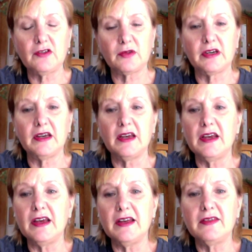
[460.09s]
But I
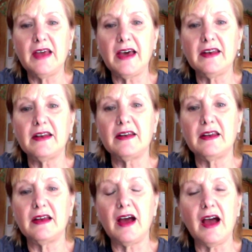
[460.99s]
finally thought, you know
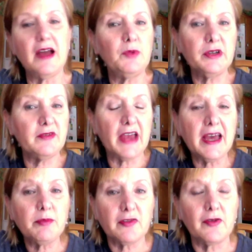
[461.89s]
what? It's an
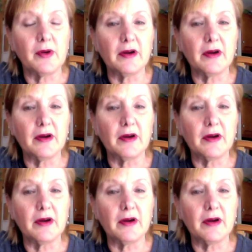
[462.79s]
opportunity.